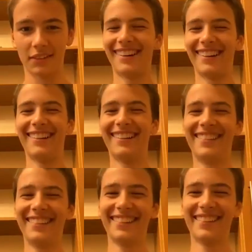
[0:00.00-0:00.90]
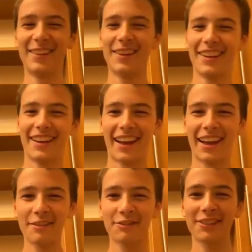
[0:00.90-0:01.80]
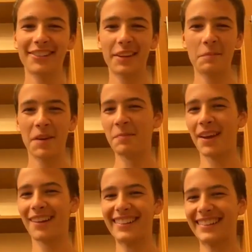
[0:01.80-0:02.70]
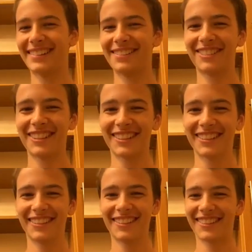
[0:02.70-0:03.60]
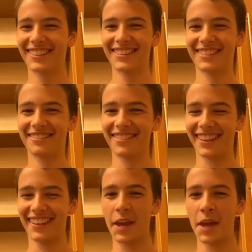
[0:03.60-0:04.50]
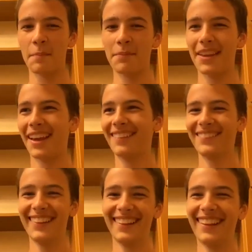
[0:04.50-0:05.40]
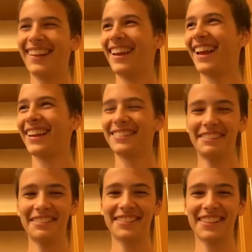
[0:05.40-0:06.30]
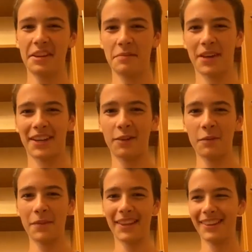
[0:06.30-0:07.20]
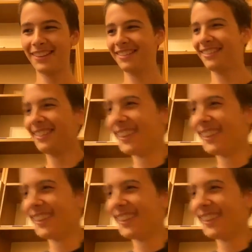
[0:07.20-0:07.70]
I have to say my parents were not very happy. I mean, I used to stay in my room and do,